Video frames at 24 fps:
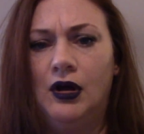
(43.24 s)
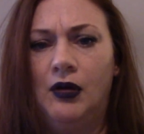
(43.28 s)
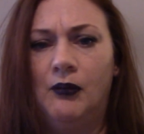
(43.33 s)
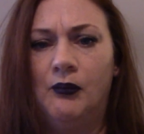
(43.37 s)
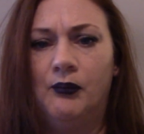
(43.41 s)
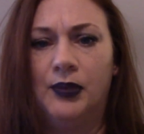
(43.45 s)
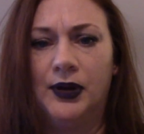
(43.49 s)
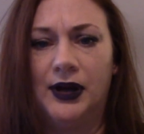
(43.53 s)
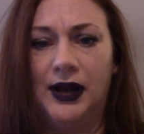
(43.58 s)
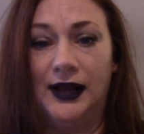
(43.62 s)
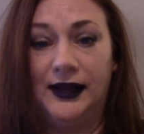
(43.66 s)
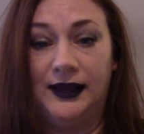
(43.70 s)

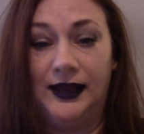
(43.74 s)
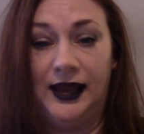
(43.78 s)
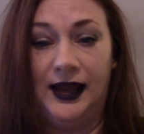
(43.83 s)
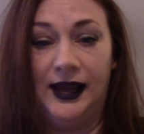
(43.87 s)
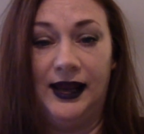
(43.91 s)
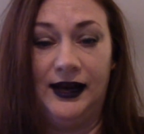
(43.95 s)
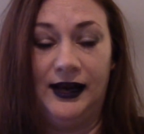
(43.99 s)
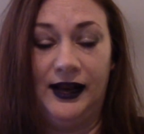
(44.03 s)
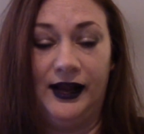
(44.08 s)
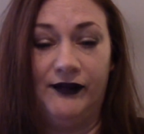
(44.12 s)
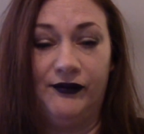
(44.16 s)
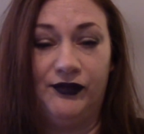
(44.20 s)
But I
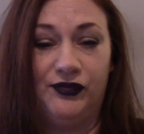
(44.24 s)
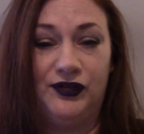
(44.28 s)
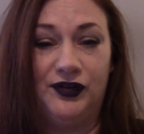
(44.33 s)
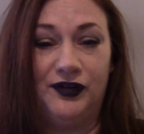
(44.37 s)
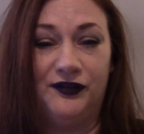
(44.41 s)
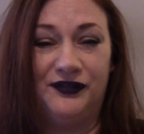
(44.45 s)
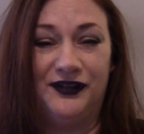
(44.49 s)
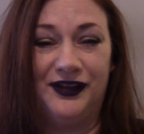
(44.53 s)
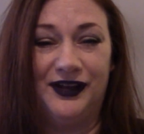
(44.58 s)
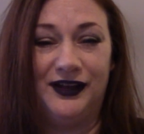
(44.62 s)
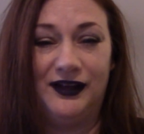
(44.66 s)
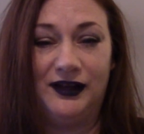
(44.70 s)
can't have
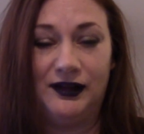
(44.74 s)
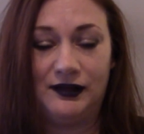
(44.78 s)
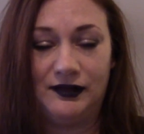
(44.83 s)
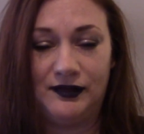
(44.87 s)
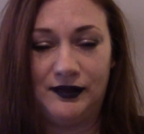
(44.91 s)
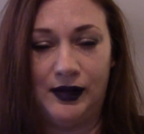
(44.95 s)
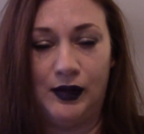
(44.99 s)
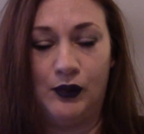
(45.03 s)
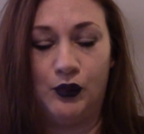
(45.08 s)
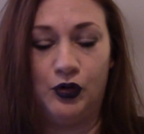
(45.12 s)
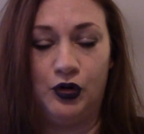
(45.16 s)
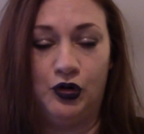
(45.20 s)
stuff like
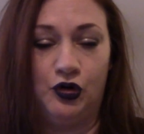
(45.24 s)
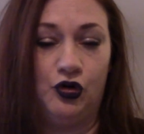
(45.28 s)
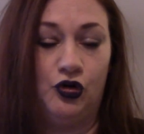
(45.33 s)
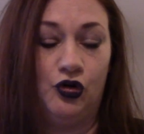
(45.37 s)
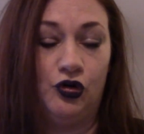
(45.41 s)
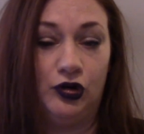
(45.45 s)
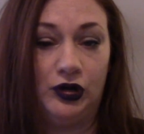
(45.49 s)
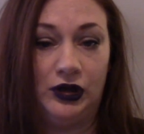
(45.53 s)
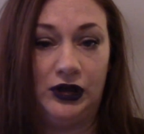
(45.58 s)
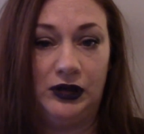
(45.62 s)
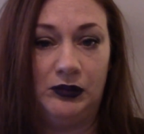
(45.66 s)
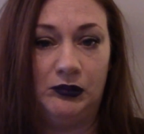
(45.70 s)
sour
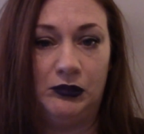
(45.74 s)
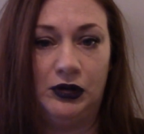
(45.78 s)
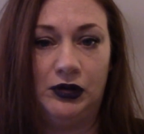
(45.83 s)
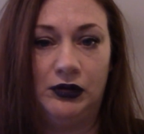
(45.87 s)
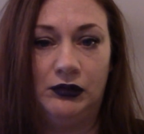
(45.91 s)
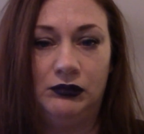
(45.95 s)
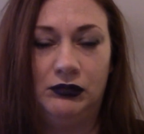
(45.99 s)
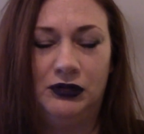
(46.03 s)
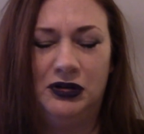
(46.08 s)
cream,